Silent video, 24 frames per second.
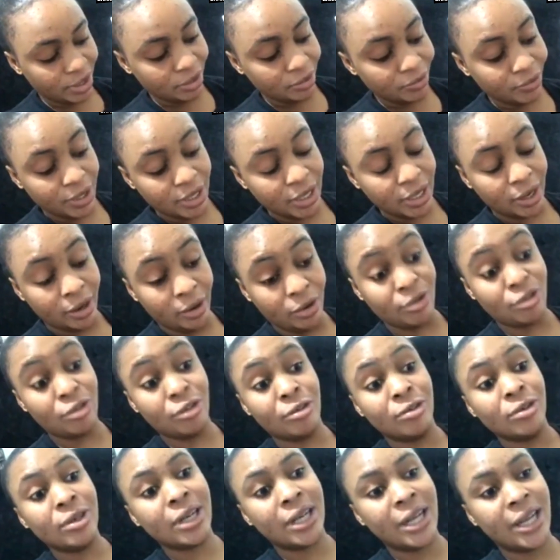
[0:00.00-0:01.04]
Anyway,
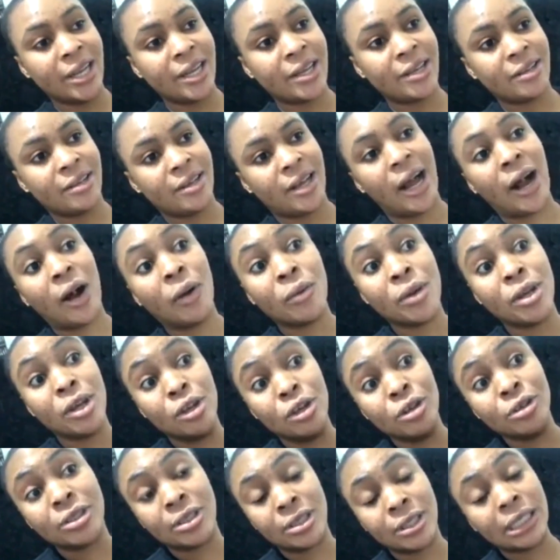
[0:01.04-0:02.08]
so now before I
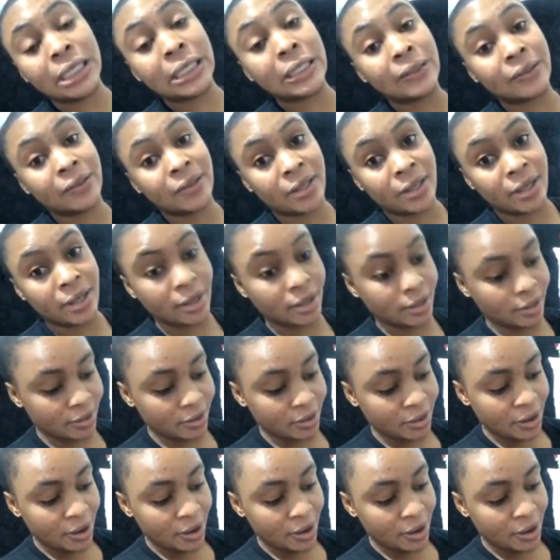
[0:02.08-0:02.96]
make you leave us,